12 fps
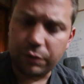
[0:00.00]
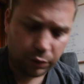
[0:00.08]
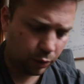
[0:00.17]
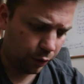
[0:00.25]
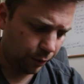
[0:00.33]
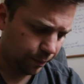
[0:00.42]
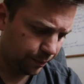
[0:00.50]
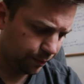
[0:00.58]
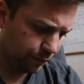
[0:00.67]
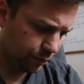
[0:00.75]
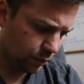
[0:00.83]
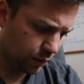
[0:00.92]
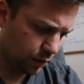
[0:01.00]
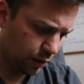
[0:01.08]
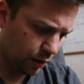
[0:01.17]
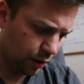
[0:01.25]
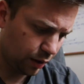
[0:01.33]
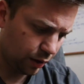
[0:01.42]
for,
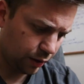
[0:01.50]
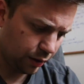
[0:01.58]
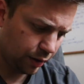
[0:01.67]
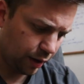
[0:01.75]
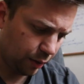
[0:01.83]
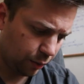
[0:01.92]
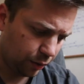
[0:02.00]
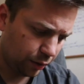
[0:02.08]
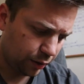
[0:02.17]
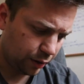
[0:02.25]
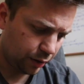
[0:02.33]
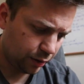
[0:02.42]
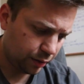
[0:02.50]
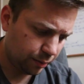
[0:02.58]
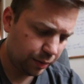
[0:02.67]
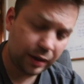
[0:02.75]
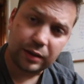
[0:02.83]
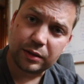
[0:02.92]
and that work
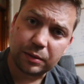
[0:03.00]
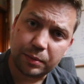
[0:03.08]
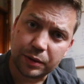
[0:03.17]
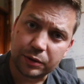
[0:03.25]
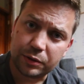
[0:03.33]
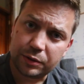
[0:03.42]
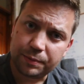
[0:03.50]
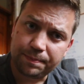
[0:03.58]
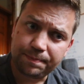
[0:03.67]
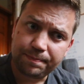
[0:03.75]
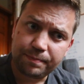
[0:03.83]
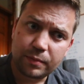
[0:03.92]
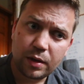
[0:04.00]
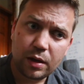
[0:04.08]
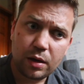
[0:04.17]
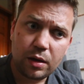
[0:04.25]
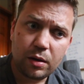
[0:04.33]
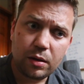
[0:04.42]
pays the bills,
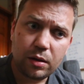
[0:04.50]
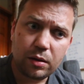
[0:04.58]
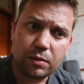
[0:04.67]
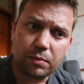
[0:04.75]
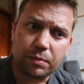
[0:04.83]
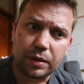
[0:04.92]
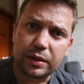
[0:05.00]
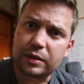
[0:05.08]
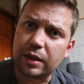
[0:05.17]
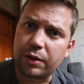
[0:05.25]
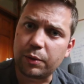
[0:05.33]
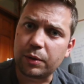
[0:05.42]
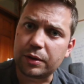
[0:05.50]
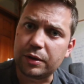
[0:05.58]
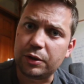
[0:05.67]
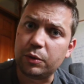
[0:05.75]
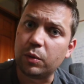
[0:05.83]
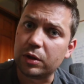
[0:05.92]
but it's not the work
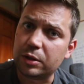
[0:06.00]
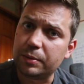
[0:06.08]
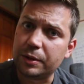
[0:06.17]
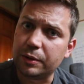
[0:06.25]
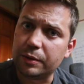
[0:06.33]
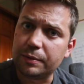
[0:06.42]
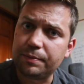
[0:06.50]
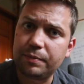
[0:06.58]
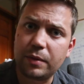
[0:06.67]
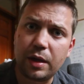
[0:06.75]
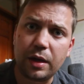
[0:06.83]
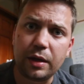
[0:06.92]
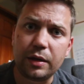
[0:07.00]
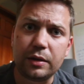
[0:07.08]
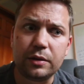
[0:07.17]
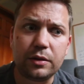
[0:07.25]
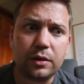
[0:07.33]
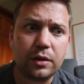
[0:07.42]
that you want to be doing,
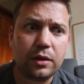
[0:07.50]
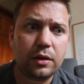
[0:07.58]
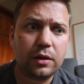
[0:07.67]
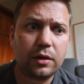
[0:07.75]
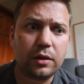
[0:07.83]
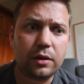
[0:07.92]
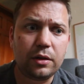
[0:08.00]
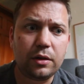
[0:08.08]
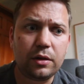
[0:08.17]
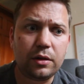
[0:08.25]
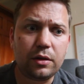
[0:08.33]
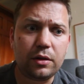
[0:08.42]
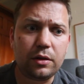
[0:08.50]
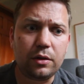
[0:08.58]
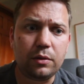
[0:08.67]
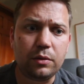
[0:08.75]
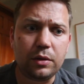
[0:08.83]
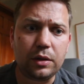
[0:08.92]
and
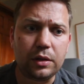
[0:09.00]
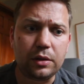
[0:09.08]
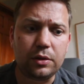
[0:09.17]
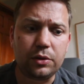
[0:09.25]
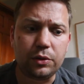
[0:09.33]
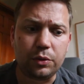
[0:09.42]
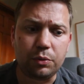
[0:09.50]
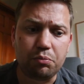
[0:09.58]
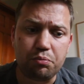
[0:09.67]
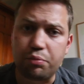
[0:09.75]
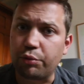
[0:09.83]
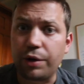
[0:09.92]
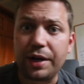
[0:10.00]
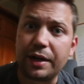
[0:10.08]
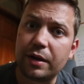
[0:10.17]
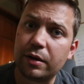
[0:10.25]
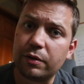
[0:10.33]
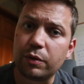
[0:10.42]
you need to
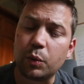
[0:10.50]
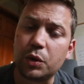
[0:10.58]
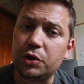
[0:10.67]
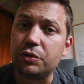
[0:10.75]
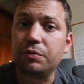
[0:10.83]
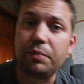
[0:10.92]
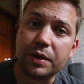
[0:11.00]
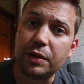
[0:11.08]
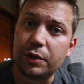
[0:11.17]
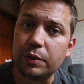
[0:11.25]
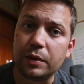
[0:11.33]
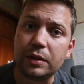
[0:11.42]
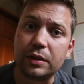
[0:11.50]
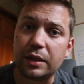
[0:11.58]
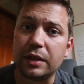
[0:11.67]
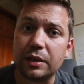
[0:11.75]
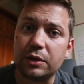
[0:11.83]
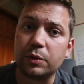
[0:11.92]
break from what you've been doing to
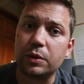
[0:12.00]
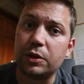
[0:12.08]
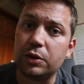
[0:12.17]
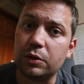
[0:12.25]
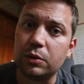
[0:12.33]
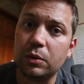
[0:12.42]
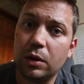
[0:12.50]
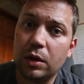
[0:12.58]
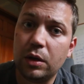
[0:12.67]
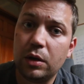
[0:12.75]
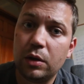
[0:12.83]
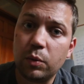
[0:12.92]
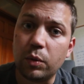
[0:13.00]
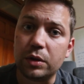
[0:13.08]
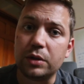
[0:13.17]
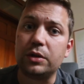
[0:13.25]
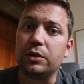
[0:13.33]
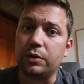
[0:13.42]
get into what you
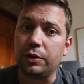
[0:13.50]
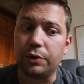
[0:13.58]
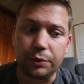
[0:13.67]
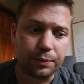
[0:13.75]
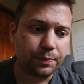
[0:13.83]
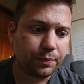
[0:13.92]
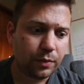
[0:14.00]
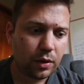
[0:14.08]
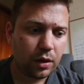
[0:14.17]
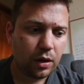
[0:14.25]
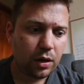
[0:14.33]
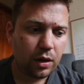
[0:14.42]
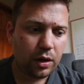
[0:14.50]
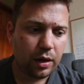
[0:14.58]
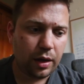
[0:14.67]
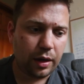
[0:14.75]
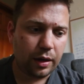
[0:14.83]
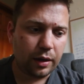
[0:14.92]
want to do.
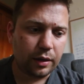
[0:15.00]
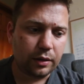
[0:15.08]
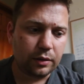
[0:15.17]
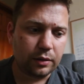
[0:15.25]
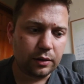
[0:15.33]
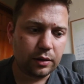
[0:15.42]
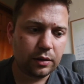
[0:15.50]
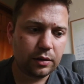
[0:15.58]
And